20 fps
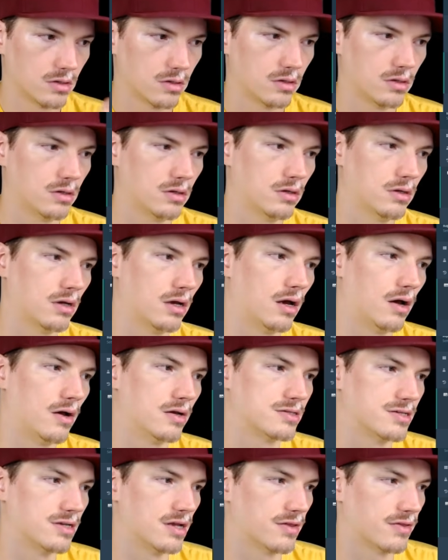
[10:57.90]
oh, it's
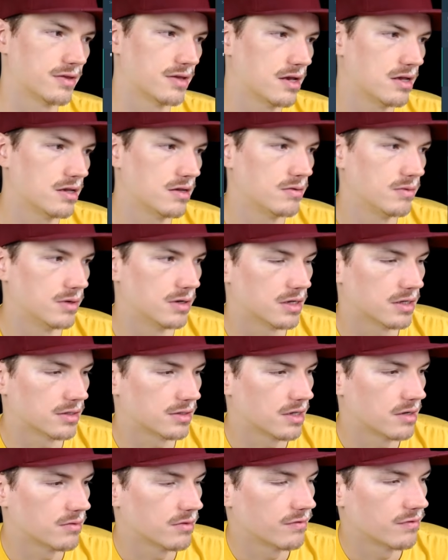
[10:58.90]
nothing. Yeah, you only get that
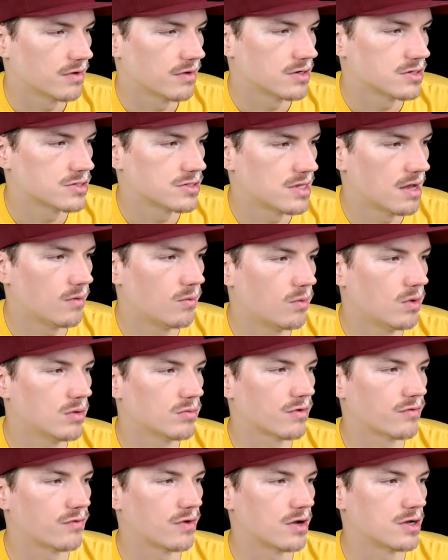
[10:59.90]
refresh. That one
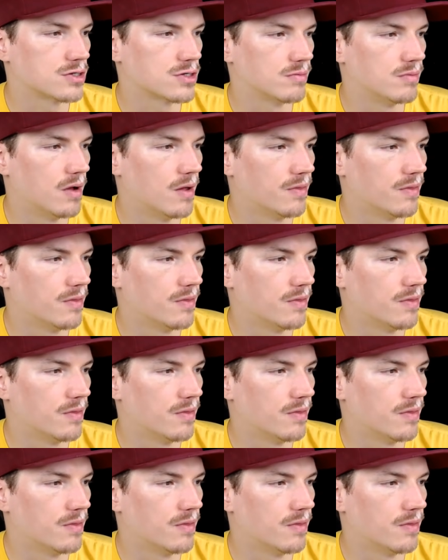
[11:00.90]
refresh a month is